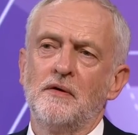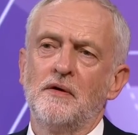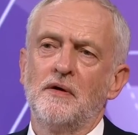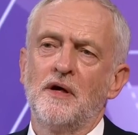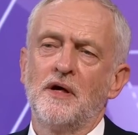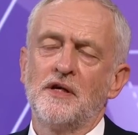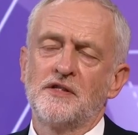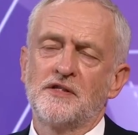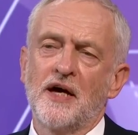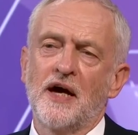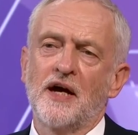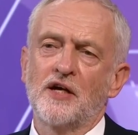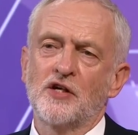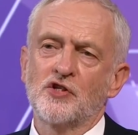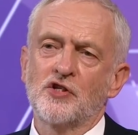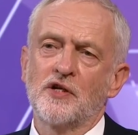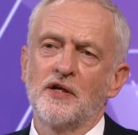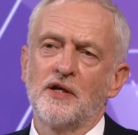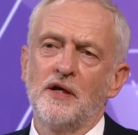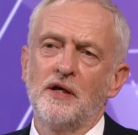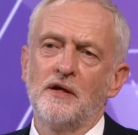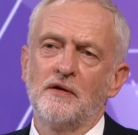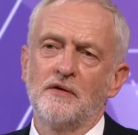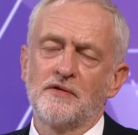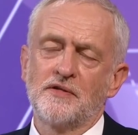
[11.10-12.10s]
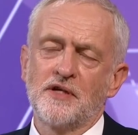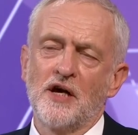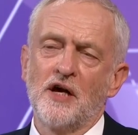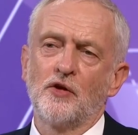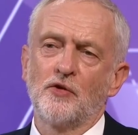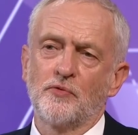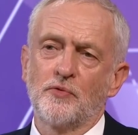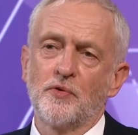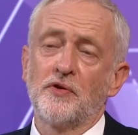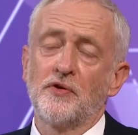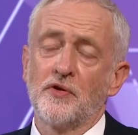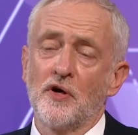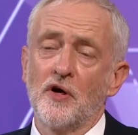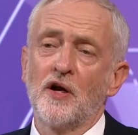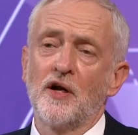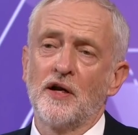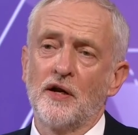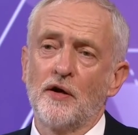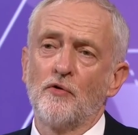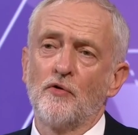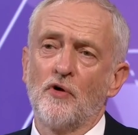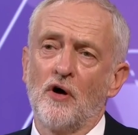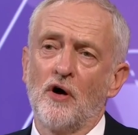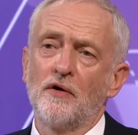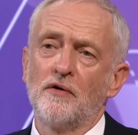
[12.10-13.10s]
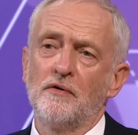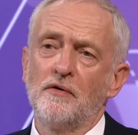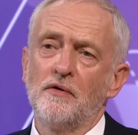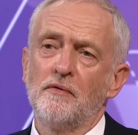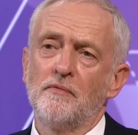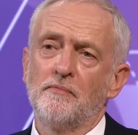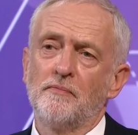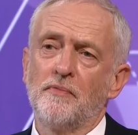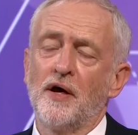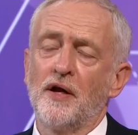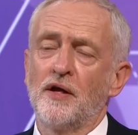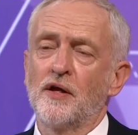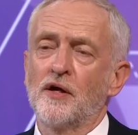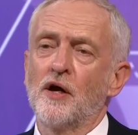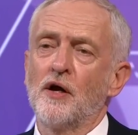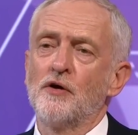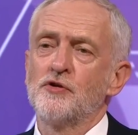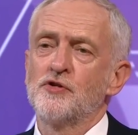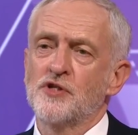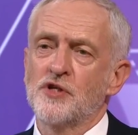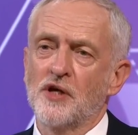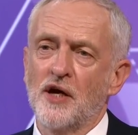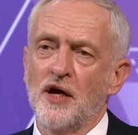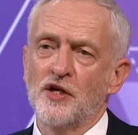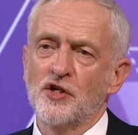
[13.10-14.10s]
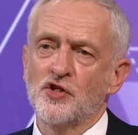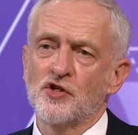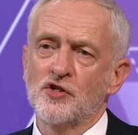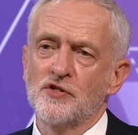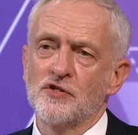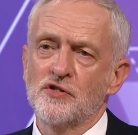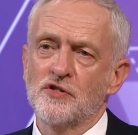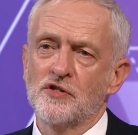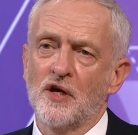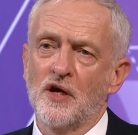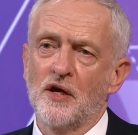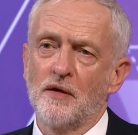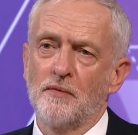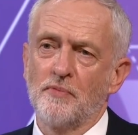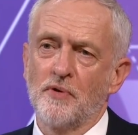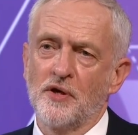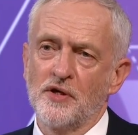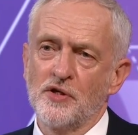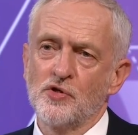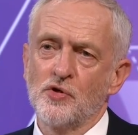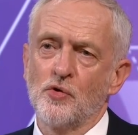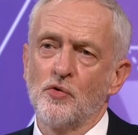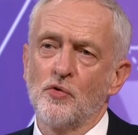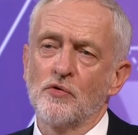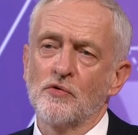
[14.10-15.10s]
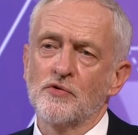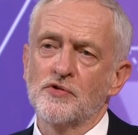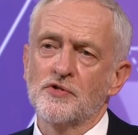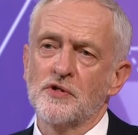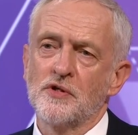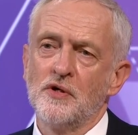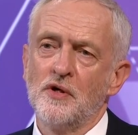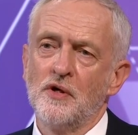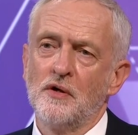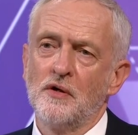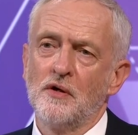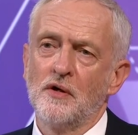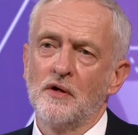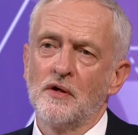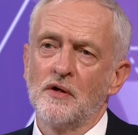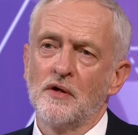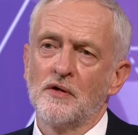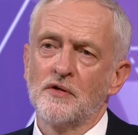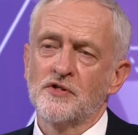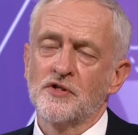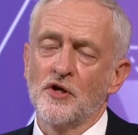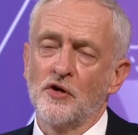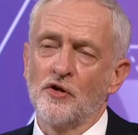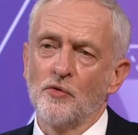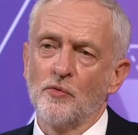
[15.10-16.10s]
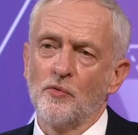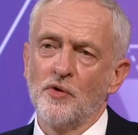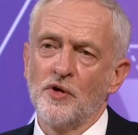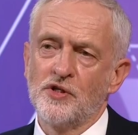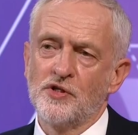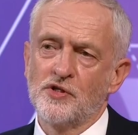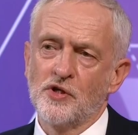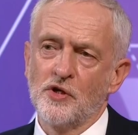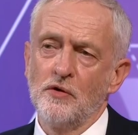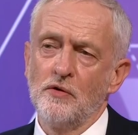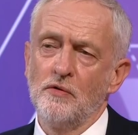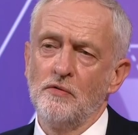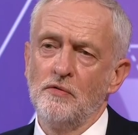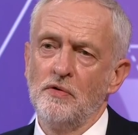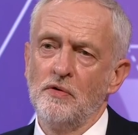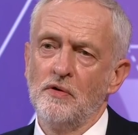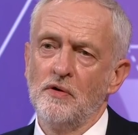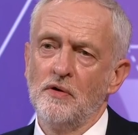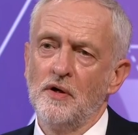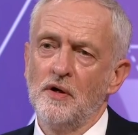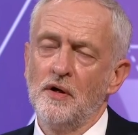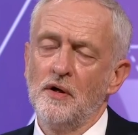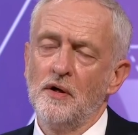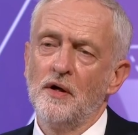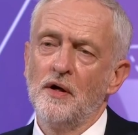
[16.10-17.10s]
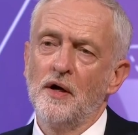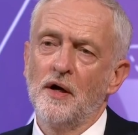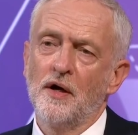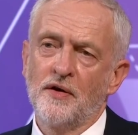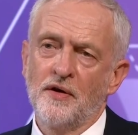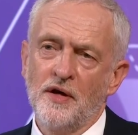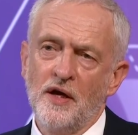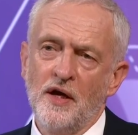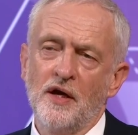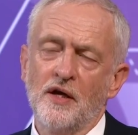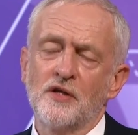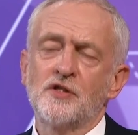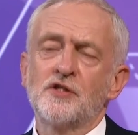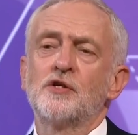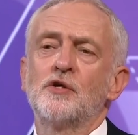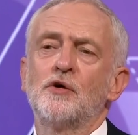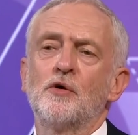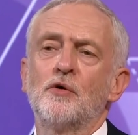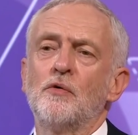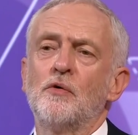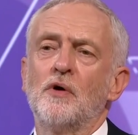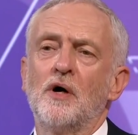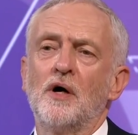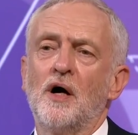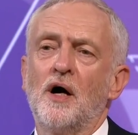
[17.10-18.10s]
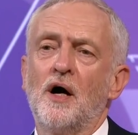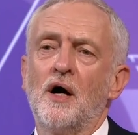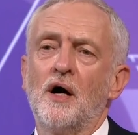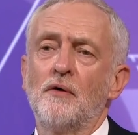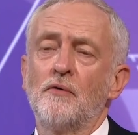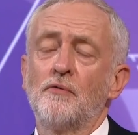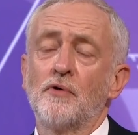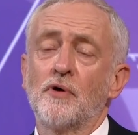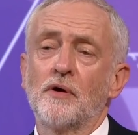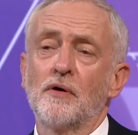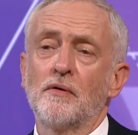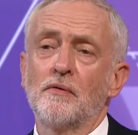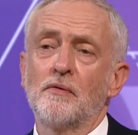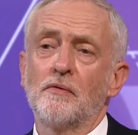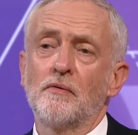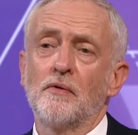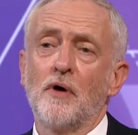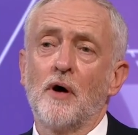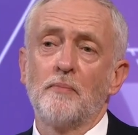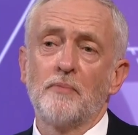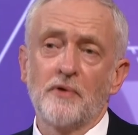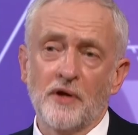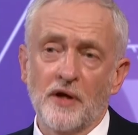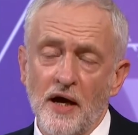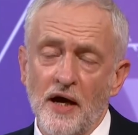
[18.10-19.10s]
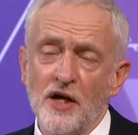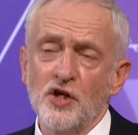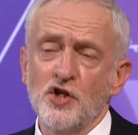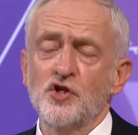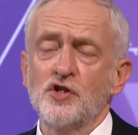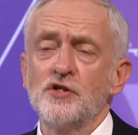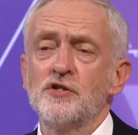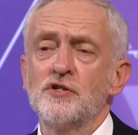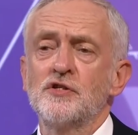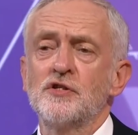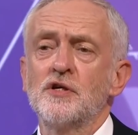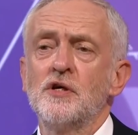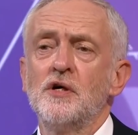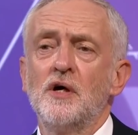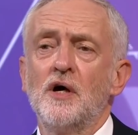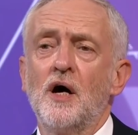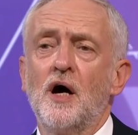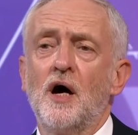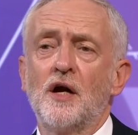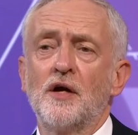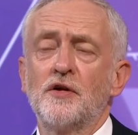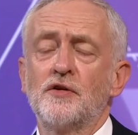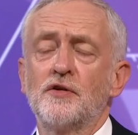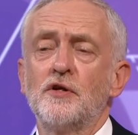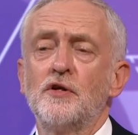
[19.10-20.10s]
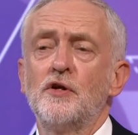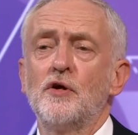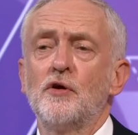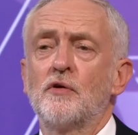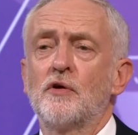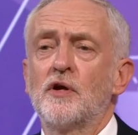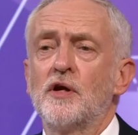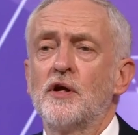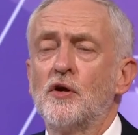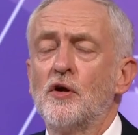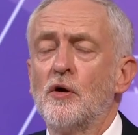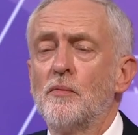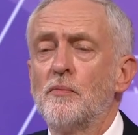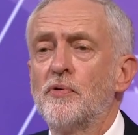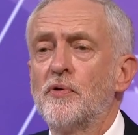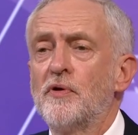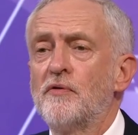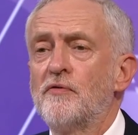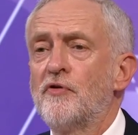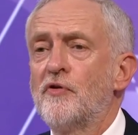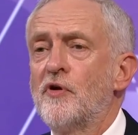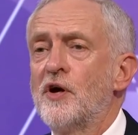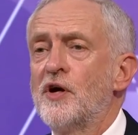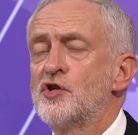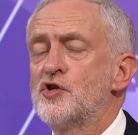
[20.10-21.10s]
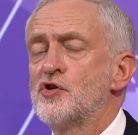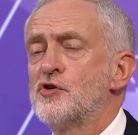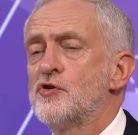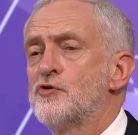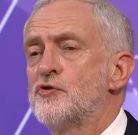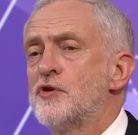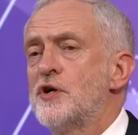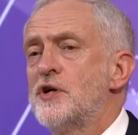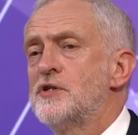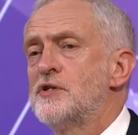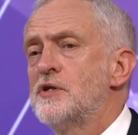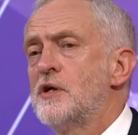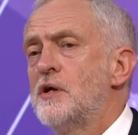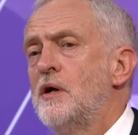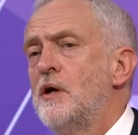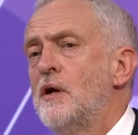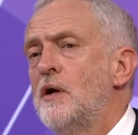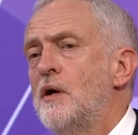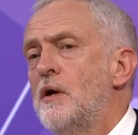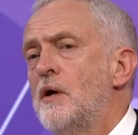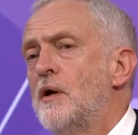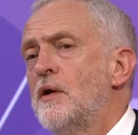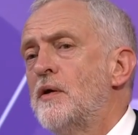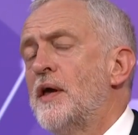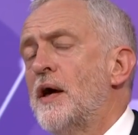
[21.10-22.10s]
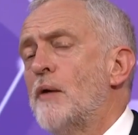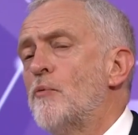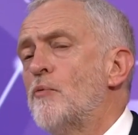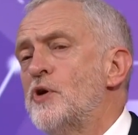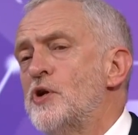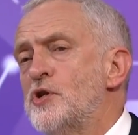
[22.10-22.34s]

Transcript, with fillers: is actually dealt with earlier on by negotiations and by talks, so that we do adhere to our obligations under the Nuclear Non-Proliferation Treaty, that we